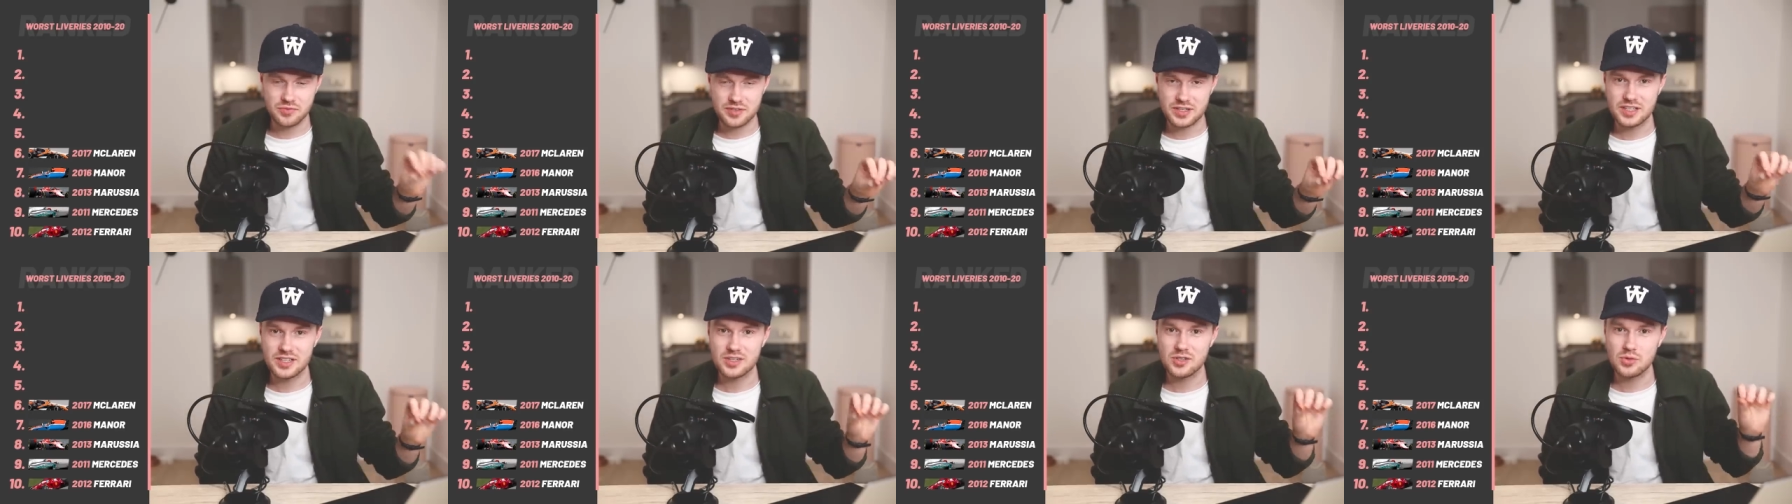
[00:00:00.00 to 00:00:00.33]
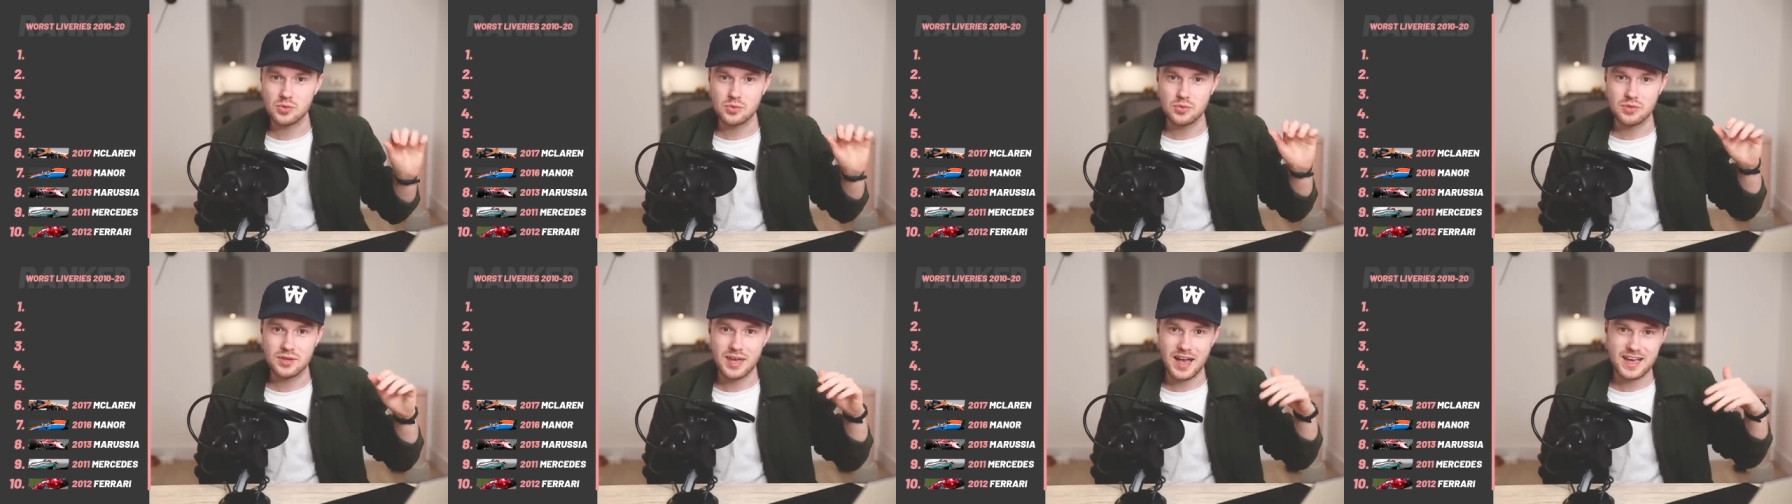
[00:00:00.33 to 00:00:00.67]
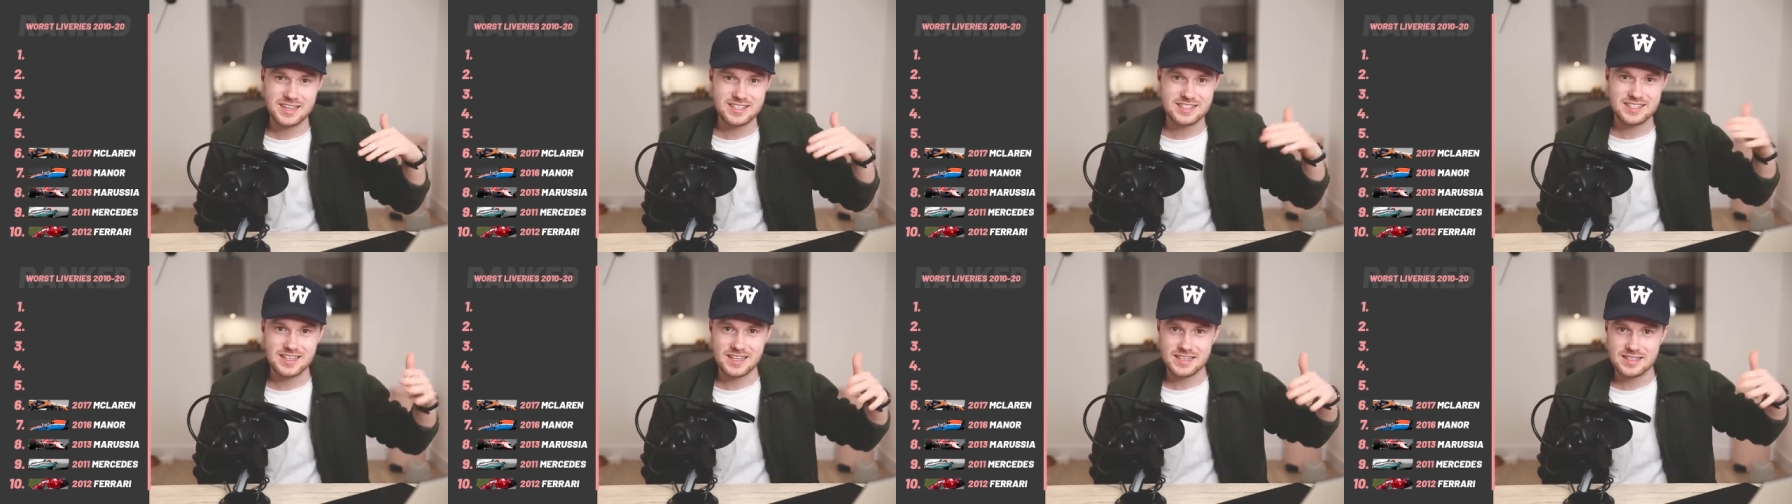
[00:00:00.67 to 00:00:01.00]
vehicle
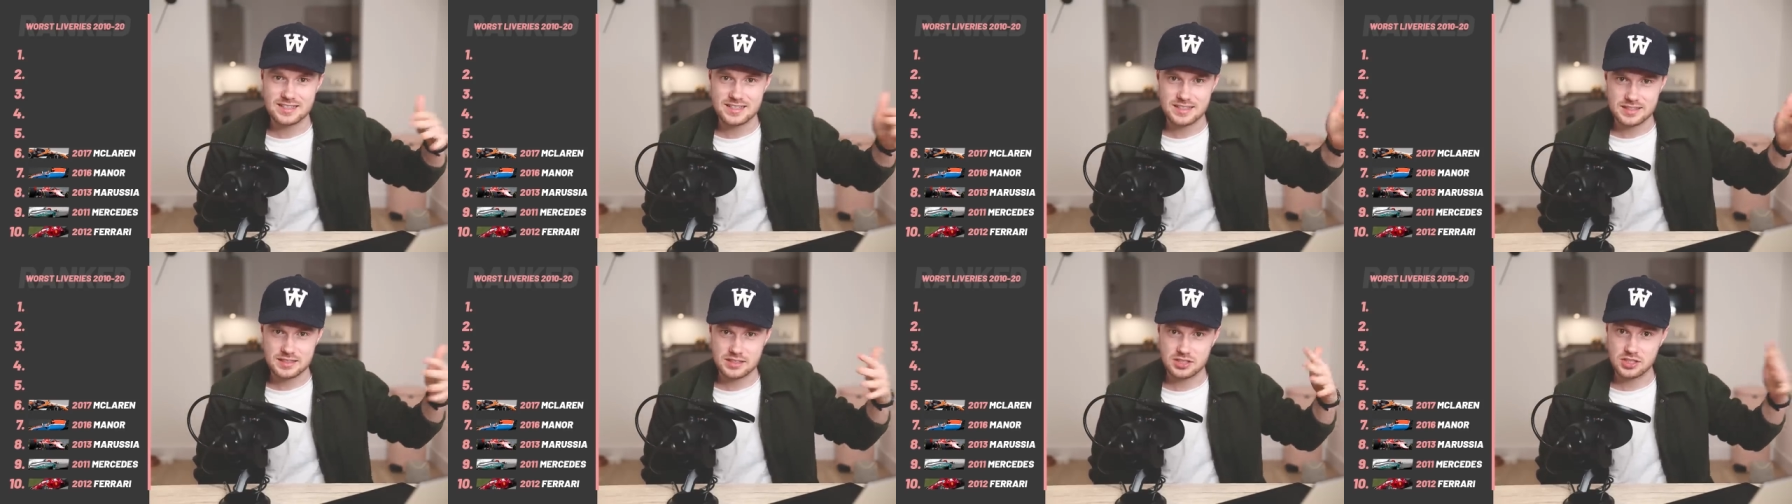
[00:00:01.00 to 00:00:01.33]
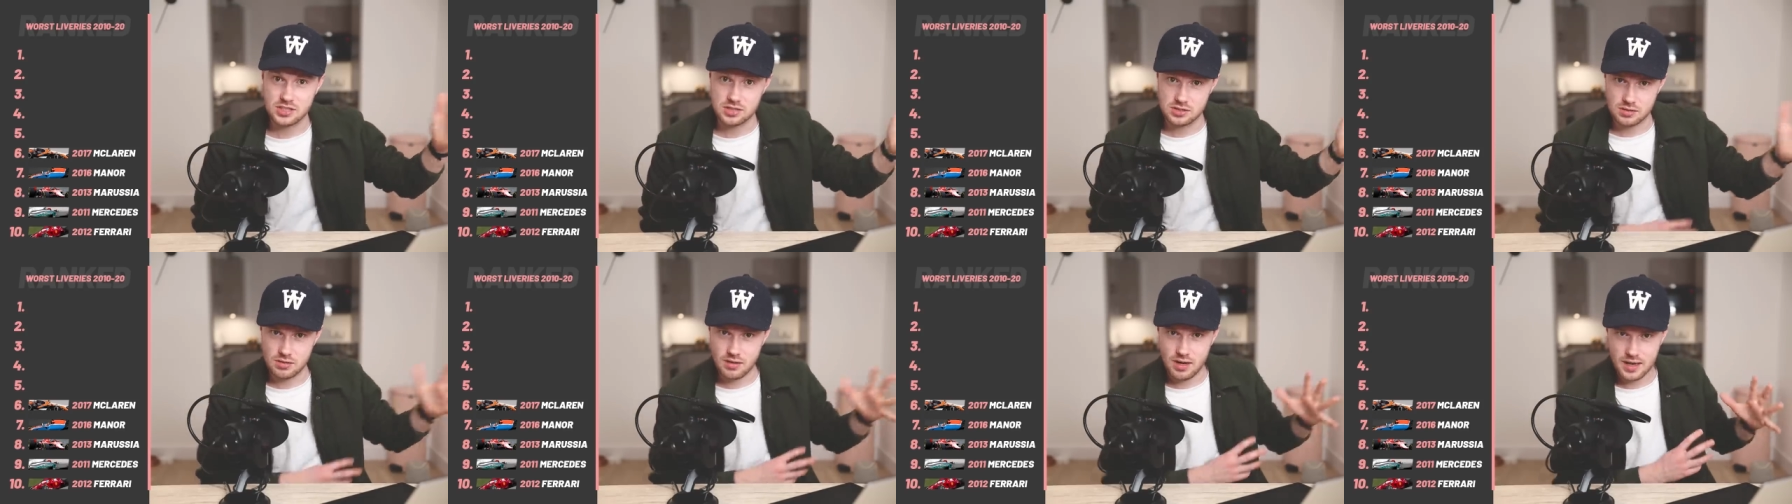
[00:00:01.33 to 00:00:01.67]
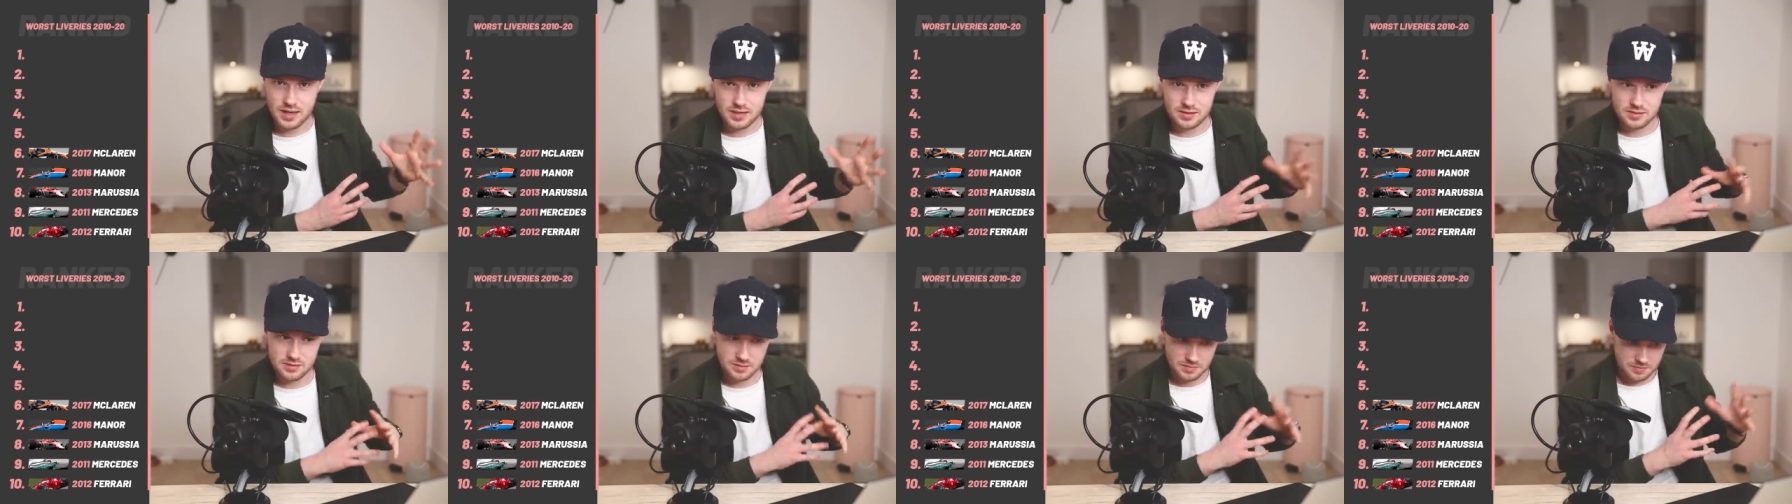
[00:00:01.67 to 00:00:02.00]
aesthetic design,